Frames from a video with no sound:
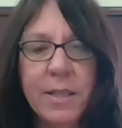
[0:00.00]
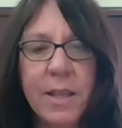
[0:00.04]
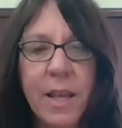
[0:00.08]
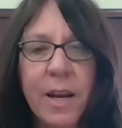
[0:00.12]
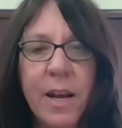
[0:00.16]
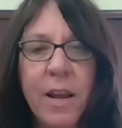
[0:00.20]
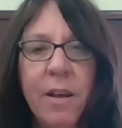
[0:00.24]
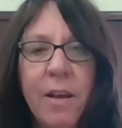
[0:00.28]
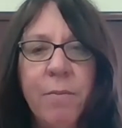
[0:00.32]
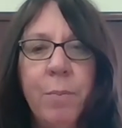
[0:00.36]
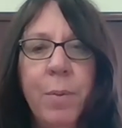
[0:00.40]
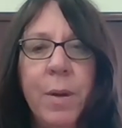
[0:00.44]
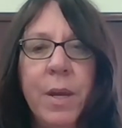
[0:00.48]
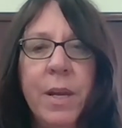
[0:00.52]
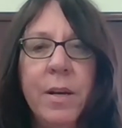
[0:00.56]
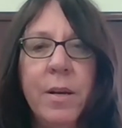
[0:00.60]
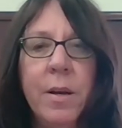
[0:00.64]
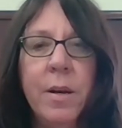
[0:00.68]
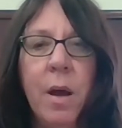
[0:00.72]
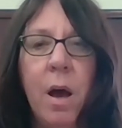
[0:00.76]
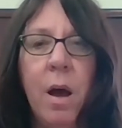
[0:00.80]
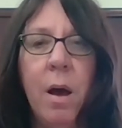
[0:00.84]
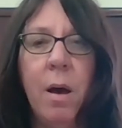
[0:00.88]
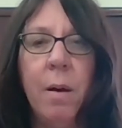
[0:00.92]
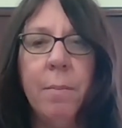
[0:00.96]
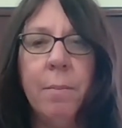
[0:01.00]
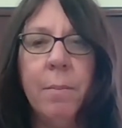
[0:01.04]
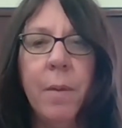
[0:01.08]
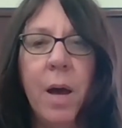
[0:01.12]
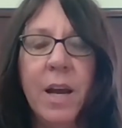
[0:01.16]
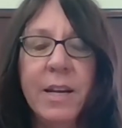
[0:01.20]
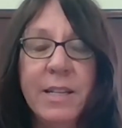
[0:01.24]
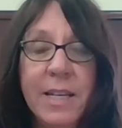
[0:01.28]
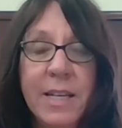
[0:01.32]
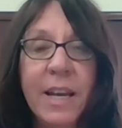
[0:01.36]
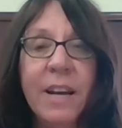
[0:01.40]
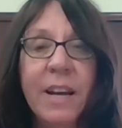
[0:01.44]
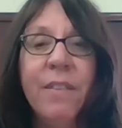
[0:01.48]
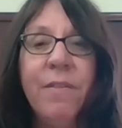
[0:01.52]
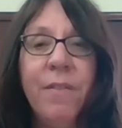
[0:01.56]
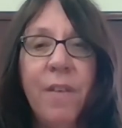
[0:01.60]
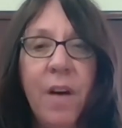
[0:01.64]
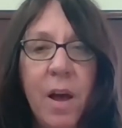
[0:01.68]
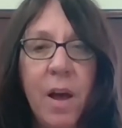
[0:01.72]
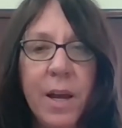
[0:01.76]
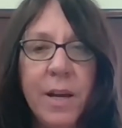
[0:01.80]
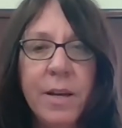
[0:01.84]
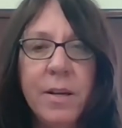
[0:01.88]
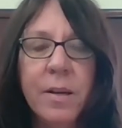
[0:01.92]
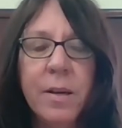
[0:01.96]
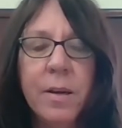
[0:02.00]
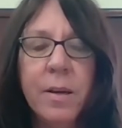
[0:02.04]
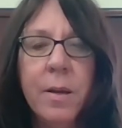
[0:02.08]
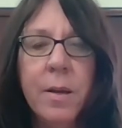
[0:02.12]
that have been identified.